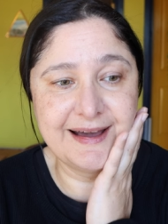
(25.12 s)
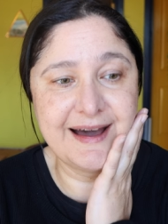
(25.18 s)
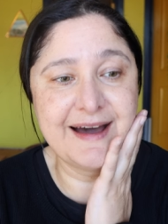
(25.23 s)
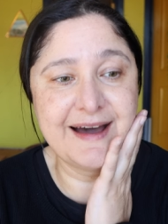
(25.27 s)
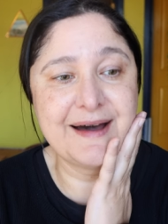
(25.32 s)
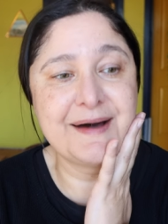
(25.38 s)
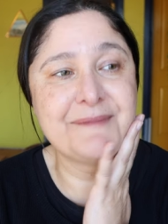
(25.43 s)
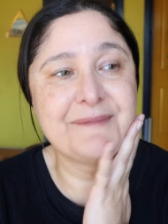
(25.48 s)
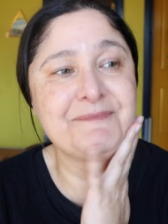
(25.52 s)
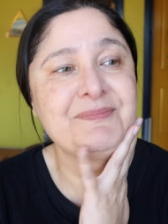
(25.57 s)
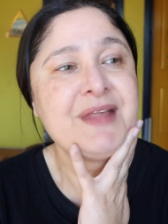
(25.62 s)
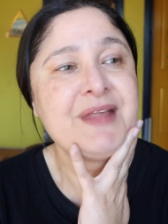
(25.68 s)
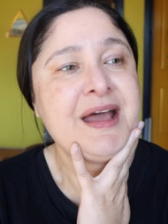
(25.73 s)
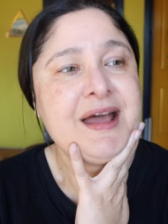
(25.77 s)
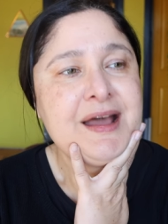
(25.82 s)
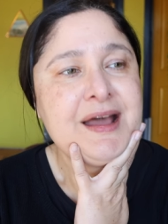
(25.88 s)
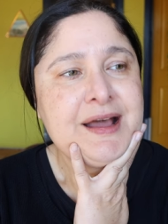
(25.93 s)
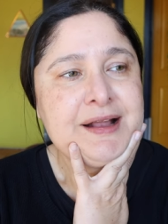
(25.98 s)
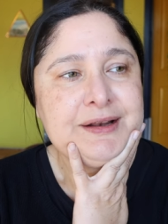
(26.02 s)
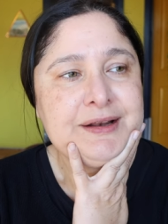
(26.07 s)
um,
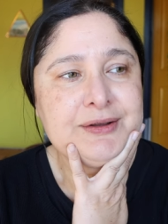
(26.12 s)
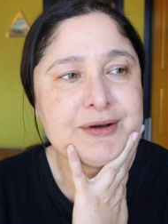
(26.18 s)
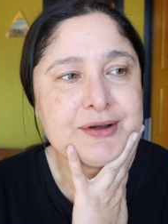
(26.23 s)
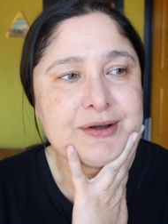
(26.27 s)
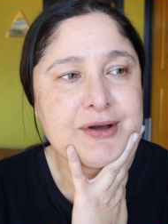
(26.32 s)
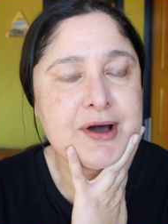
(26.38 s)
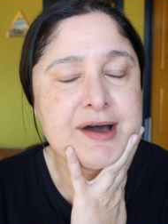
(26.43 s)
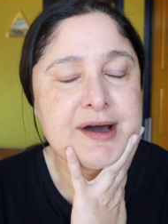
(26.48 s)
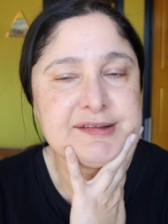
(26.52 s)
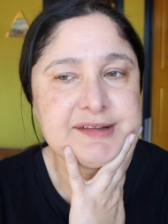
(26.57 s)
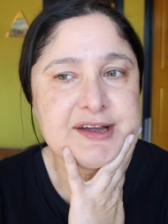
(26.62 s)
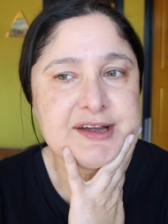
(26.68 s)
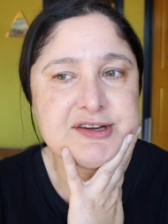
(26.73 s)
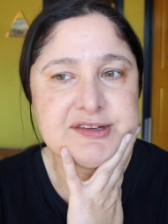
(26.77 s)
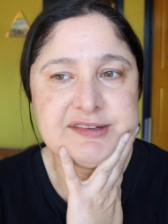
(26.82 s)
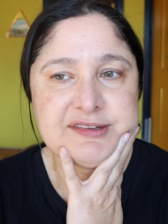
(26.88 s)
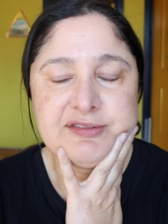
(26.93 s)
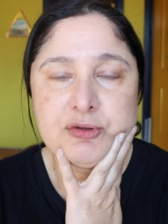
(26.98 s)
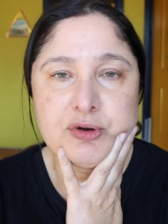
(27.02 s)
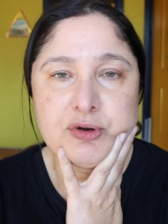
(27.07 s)
look guys I
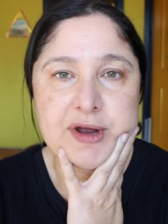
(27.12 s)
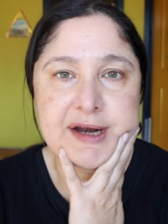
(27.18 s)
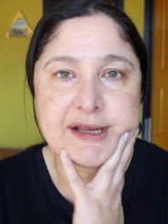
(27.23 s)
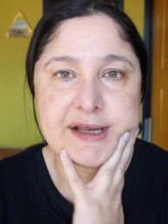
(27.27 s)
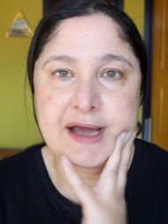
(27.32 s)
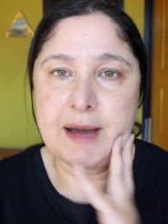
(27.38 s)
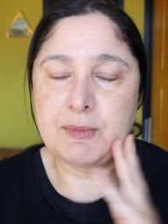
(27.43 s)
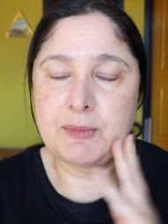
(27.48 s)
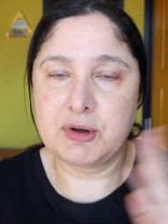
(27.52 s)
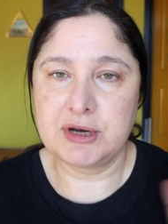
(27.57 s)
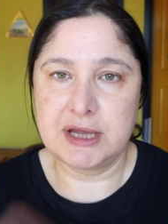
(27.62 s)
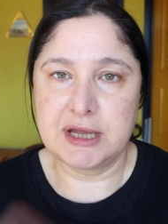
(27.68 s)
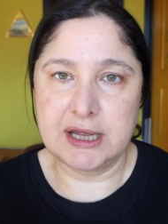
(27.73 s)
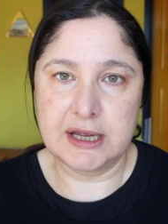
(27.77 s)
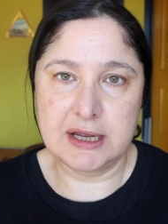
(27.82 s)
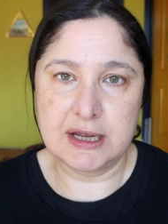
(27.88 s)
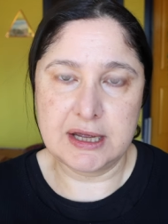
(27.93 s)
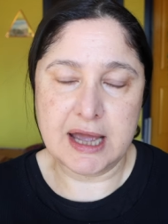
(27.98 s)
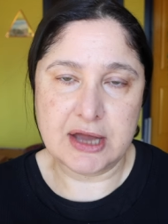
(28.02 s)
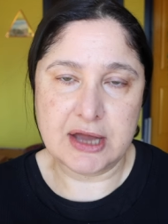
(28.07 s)
just thought I'd come on
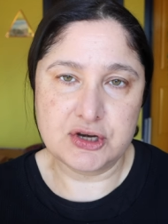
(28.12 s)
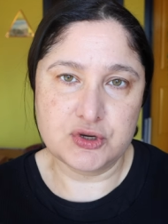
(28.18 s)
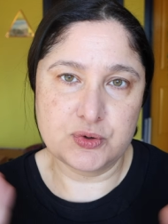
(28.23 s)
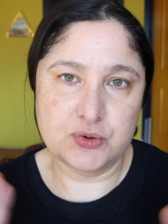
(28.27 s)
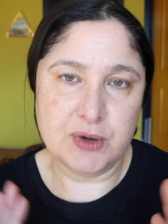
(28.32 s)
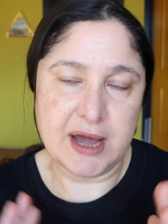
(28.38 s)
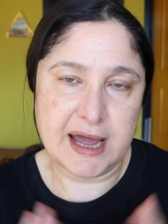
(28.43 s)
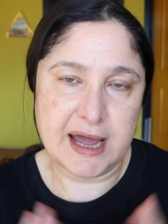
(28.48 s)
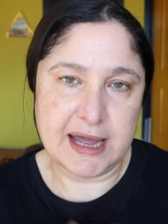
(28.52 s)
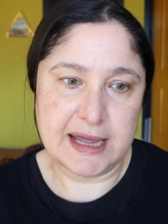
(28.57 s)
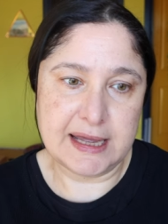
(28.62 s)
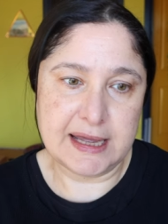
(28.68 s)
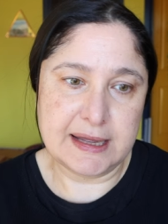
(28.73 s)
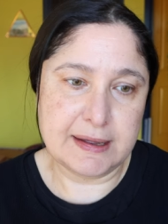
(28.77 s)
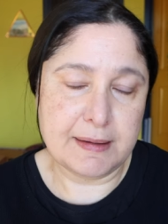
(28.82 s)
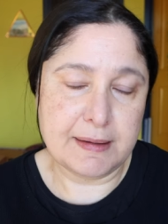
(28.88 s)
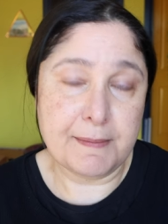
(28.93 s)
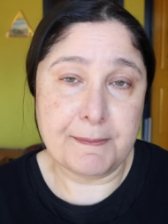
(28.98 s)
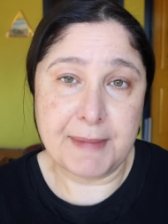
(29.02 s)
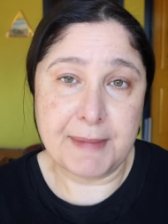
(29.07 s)
here and do
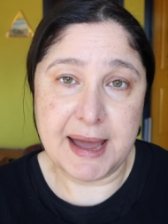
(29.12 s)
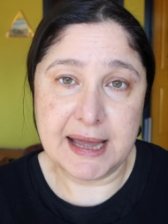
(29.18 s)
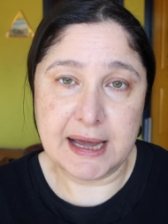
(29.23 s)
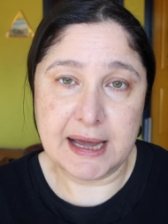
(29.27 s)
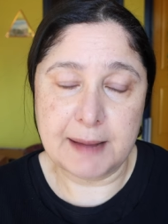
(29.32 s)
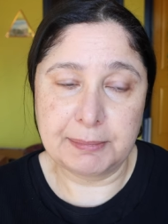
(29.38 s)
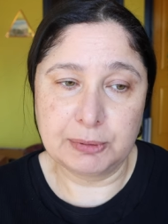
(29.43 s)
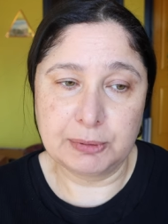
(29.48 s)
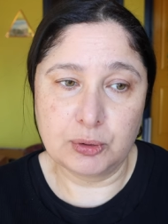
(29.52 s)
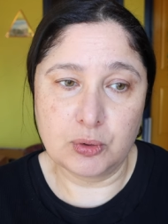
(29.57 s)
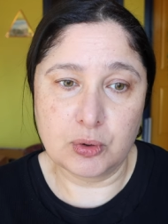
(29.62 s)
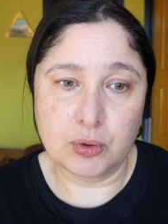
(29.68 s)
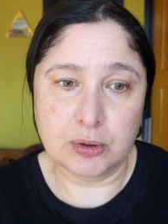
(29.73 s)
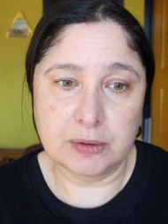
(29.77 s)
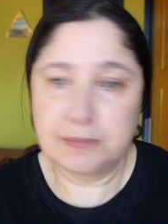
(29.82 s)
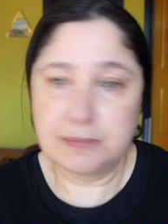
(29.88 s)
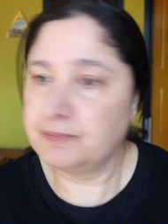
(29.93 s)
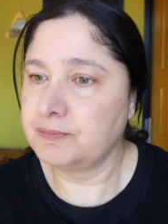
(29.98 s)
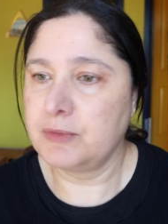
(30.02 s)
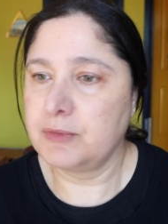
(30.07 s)
a makeup
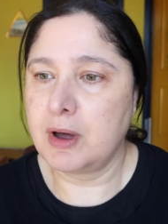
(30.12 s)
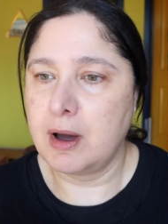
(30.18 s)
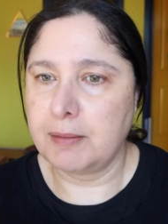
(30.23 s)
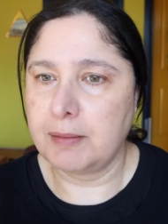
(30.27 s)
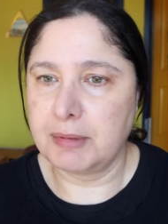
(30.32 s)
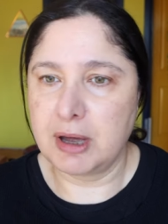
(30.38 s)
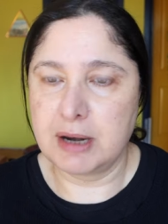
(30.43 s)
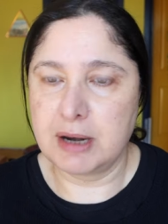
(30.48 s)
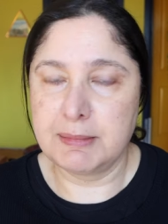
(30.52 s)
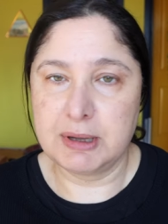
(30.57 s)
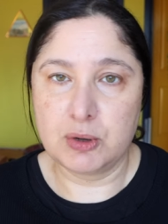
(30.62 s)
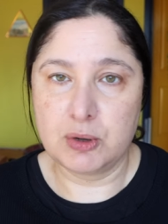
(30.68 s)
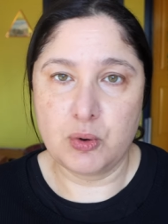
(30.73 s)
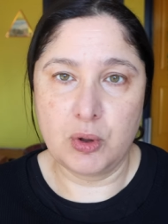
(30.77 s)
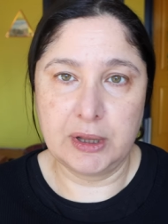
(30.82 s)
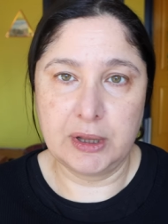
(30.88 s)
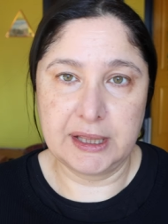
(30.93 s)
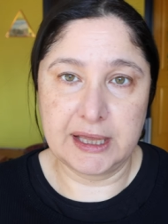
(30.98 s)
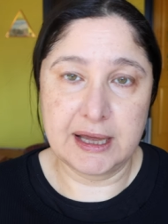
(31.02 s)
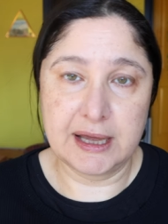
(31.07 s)
look I'm going to be
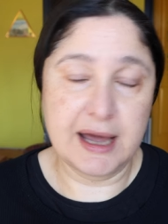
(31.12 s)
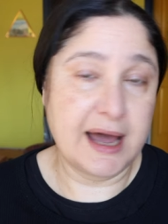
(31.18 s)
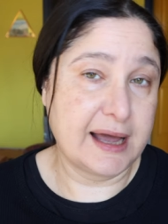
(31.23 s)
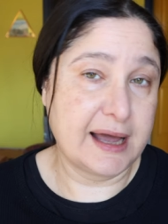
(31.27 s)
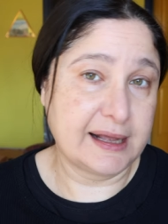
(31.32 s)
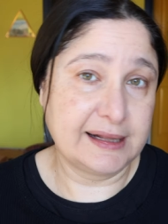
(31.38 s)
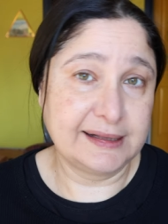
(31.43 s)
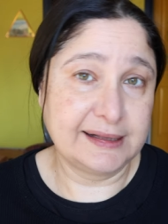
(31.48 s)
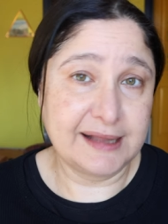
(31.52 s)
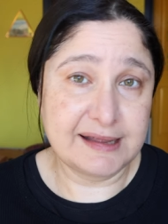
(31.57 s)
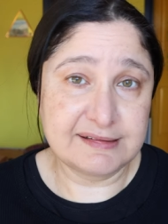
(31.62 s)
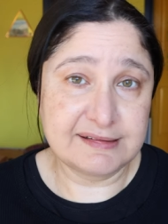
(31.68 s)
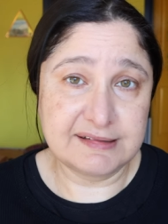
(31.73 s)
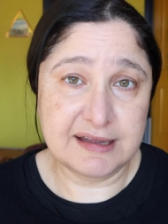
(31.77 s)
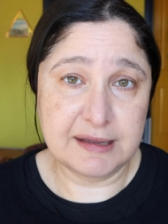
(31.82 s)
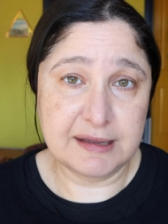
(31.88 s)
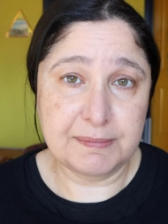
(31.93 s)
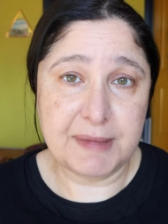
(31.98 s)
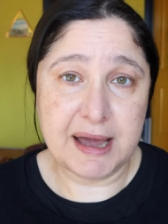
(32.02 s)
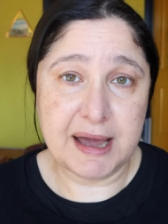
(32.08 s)
calling it a
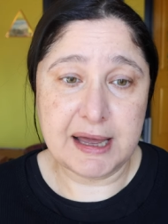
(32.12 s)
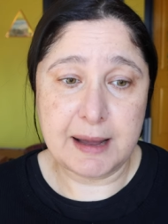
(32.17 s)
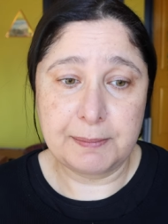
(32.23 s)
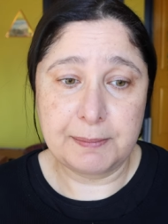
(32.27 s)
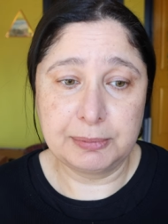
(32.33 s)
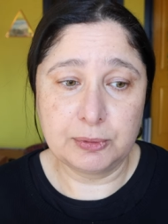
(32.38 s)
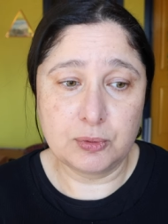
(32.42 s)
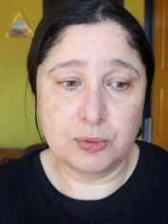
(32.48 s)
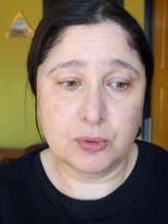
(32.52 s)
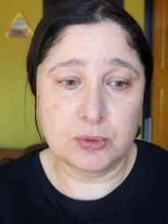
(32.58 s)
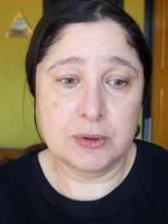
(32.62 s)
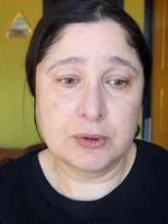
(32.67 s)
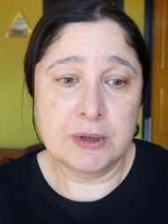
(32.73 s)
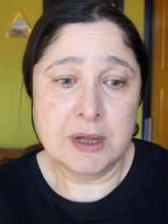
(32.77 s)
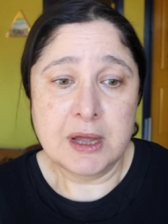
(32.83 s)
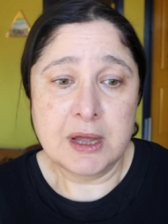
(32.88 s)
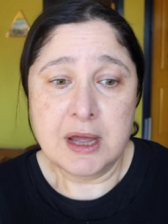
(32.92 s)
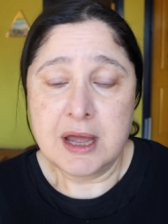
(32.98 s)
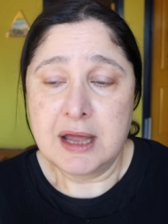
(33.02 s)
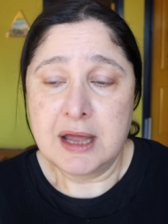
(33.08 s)
classic makeup look.
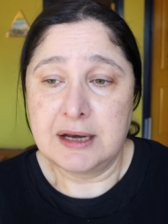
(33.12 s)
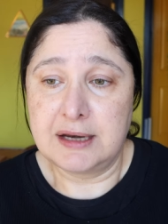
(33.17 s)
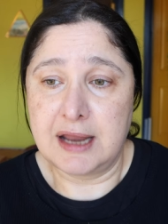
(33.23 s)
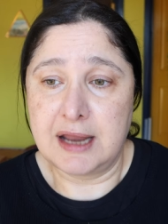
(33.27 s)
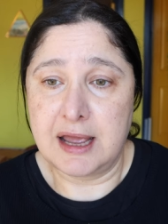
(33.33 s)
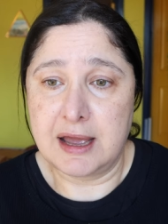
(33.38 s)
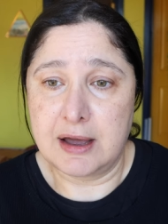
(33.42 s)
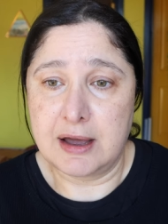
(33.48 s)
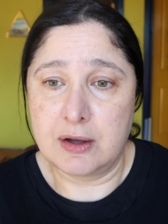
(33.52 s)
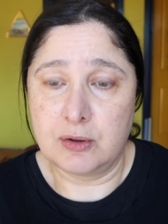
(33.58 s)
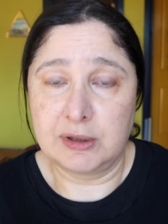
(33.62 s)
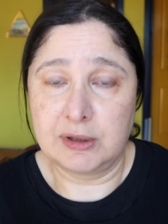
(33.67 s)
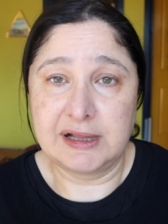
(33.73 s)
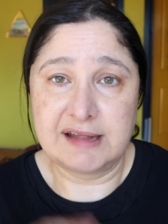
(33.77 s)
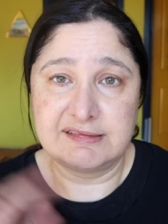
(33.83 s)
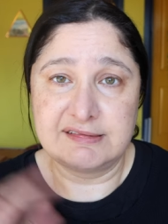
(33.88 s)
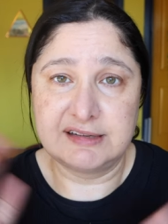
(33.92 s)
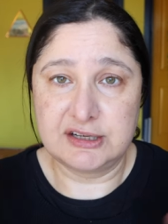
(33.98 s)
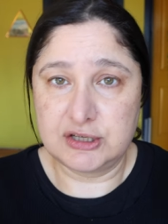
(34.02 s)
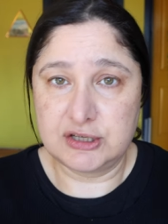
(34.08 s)
Now,
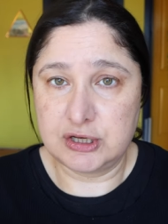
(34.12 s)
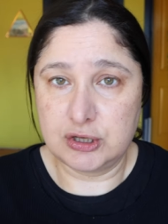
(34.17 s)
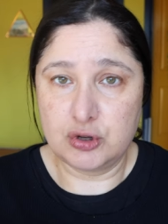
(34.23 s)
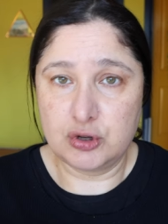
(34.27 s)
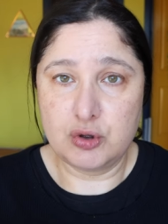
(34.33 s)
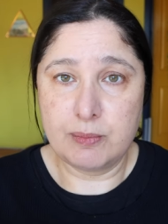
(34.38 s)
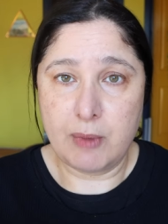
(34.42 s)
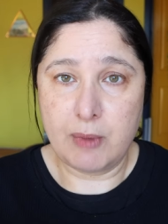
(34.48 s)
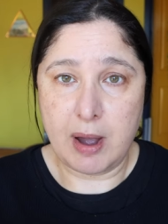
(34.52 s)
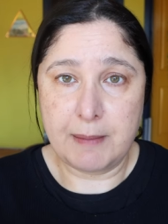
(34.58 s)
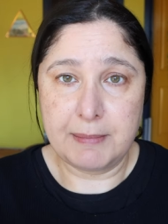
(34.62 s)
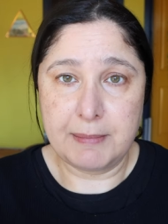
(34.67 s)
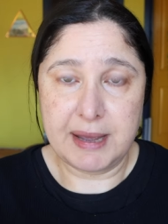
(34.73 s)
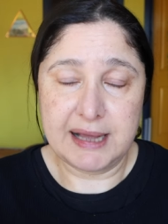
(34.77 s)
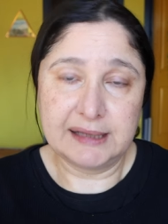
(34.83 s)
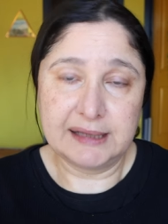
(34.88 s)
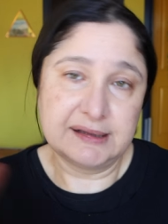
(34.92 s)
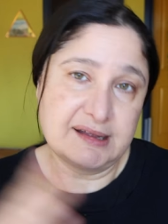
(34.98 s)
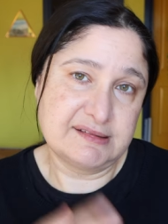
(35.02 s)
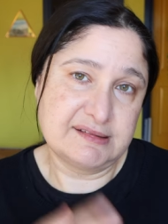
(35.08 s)
classic to you might
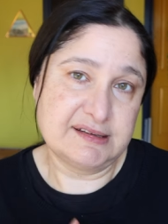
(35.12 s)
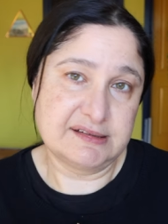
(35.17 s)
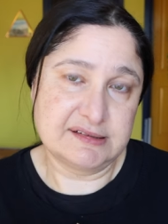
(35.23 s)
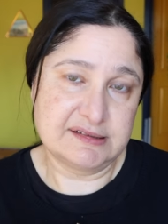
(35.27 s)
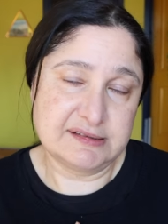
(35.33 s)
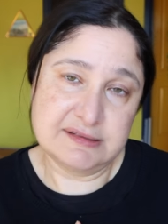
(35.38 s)
mean classic